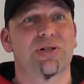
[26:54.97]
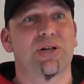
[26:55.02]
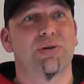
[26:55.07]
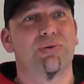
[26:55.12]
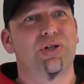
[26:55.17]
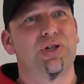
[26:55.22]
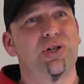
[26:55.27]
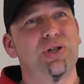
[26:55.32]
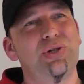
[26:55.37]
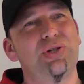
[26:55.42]
so
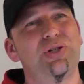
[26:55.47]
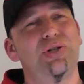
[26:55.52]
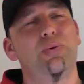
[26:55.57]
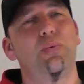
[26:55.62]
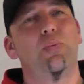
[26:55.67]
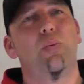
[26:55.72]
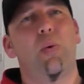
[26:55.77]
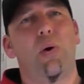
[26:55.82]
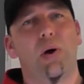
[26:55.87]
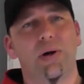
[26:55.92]
should
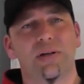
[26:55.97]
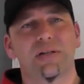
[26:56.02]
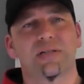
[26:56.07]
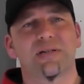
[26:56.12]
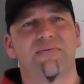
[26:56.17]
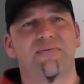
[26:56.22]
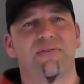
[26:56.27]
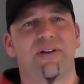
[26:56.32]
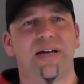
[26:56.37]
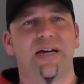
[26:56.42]
you want
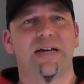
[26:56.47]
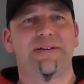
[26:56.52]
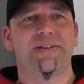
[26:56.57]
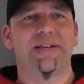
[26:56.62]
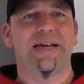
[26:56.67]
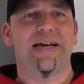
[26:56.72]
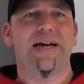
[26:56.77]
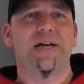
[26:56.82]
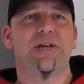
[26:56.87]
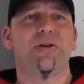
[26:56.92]
to fly over
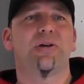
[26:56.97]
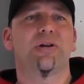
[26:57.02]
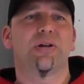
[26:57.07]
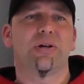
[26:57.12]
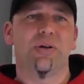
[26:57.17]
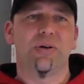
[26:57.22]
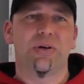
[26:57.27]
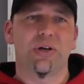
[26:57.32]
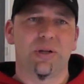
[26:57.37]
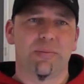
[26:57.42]
there, you
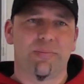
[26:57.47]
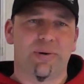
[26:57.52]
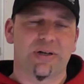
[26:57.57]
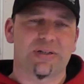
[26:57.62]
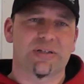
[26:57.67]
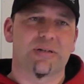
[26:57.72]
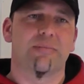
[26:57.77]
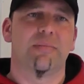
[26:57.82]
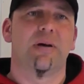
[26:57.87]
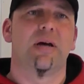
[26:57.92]
can look at the
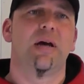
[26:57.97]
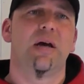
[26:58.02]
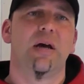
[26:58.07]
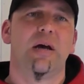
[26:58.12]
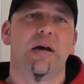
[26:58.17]
bottom